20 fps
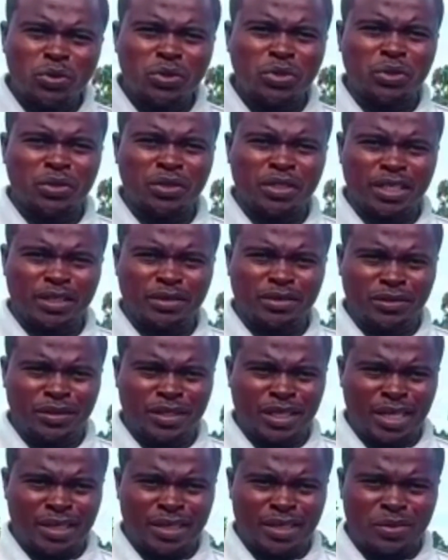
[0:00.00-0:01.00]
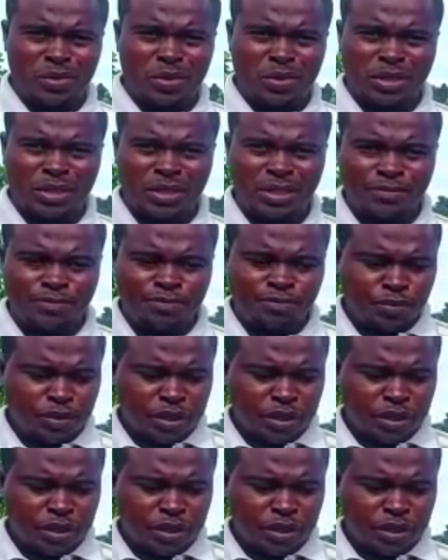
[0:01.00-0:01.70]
wounds on the other goats.